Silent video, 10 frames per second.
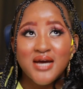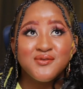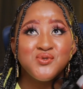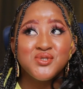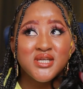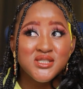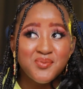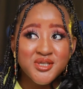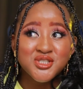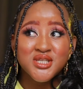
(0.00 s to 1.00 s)
I've used
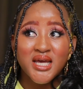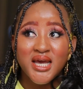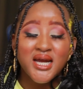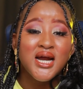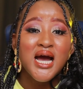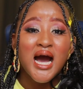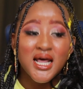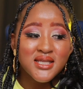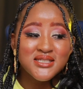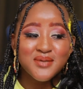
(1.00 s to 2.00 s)
expression hair,
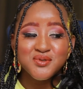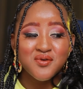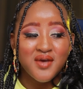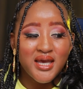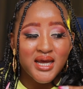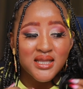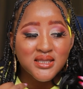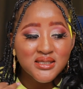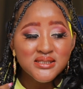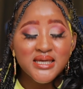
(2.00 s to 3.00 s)
other types of hair,
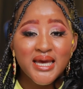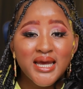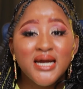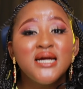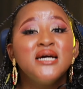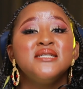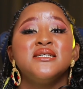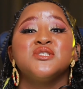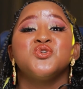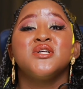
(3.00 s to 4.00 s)
and this hair
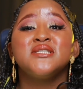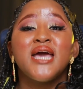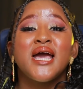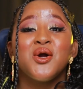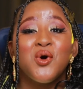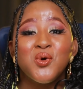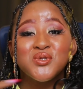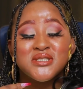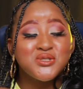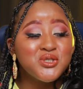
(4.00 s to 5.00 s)
does not tangle,
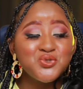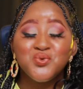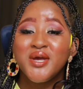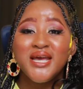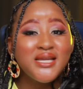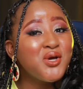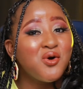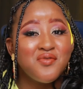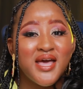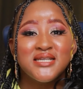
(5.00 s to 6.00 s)
does not do any
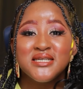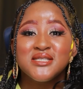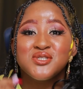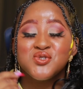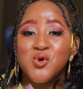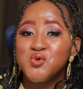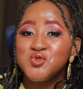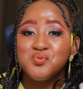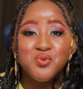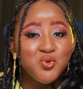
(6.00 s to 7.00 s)
of that. It's so
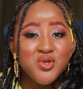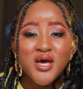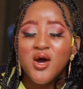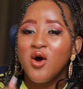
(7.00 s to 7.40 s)
smooth.